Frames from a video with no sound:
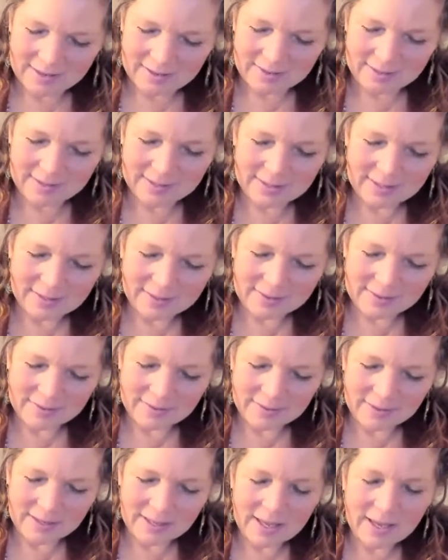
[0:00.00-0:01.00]

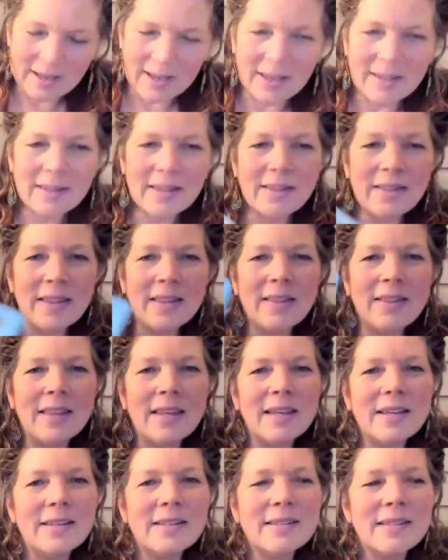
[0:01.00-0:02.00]
So yeah, and the
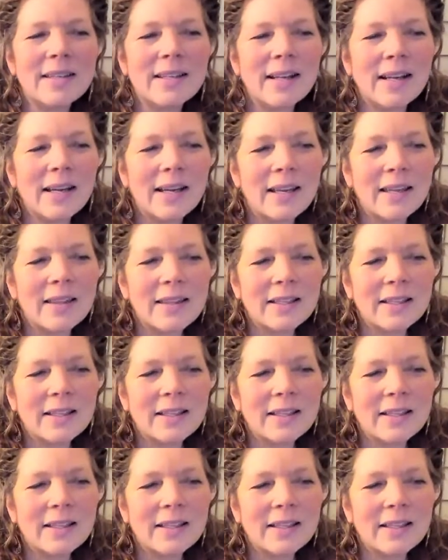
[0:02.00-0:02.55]
things that I